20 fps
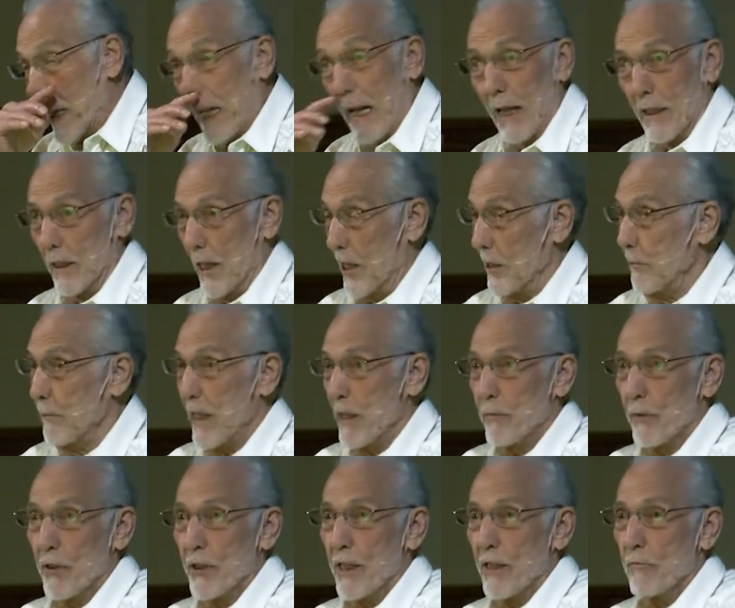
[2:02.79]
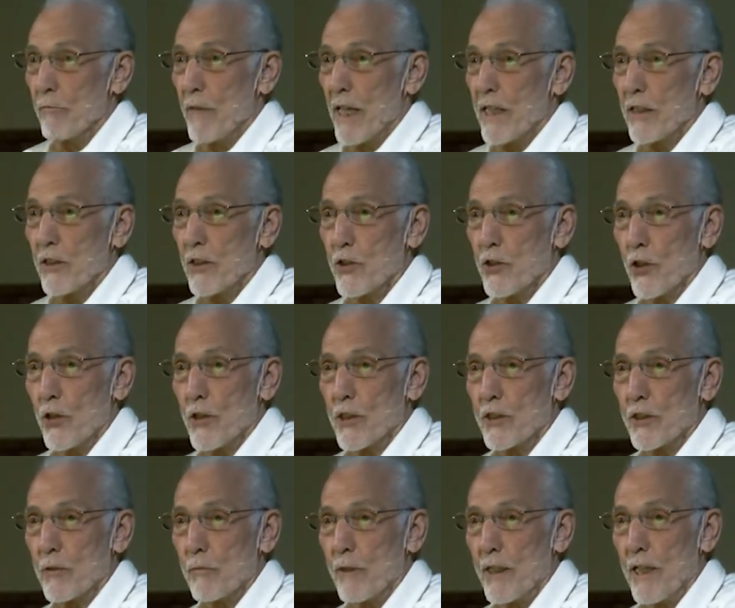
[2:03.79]
A lot of people didn't make the
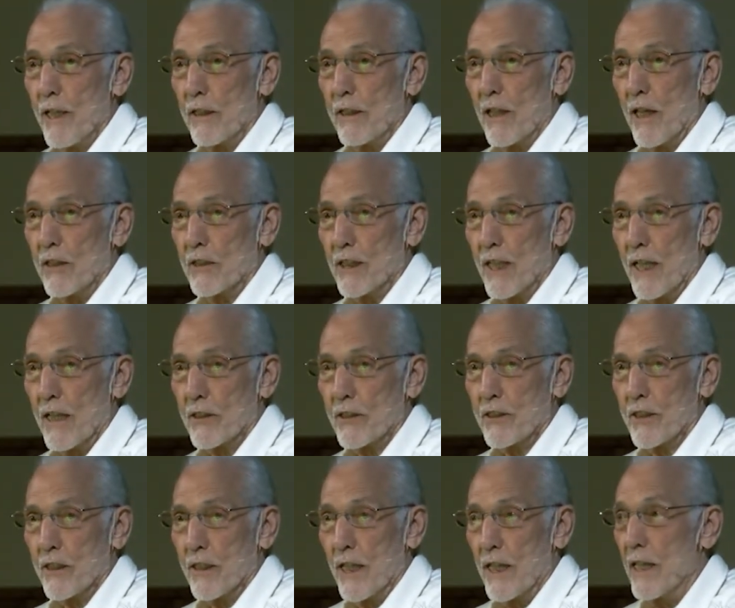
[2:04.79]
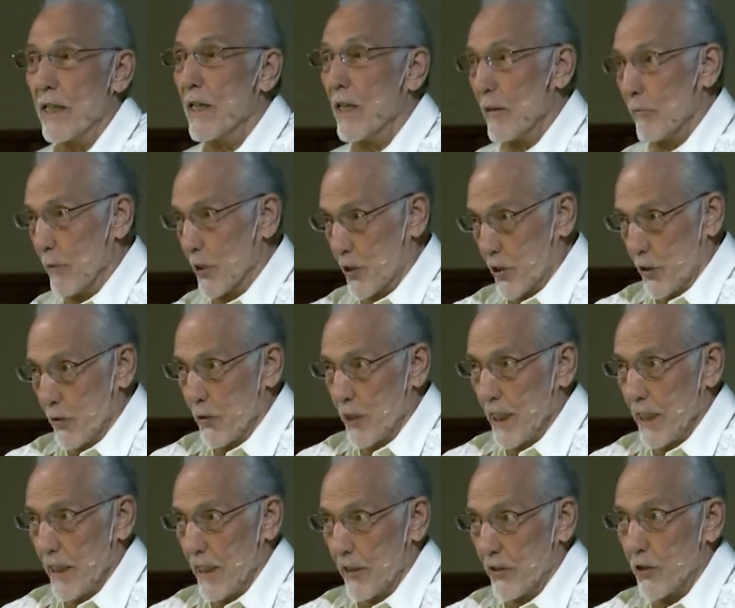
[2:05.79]
choice to be in God's house today, but you
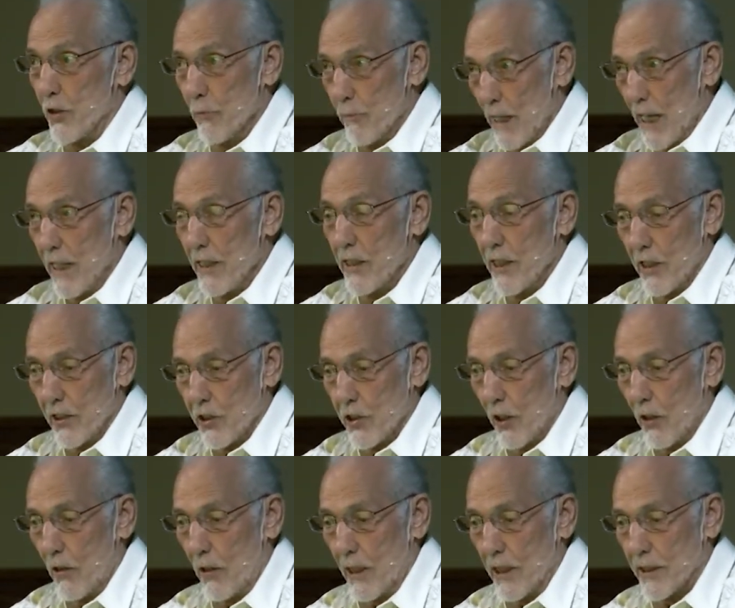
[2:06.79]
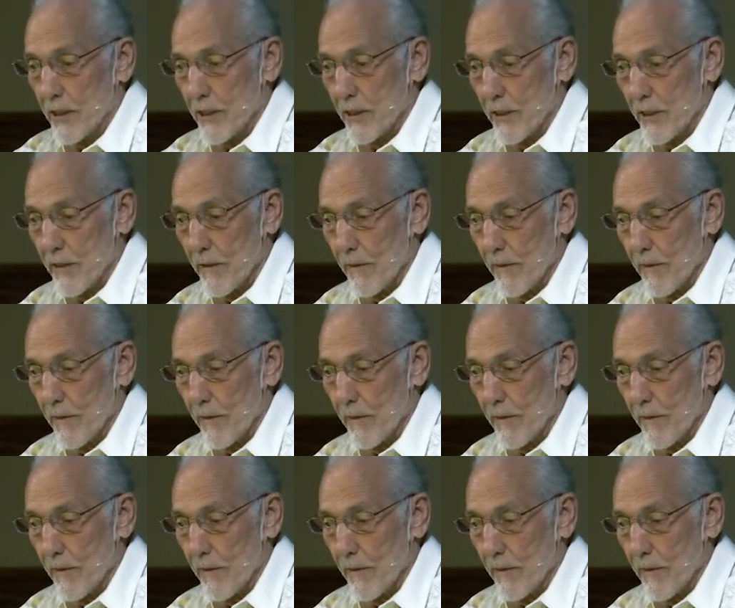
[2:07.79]
did. You made a choice.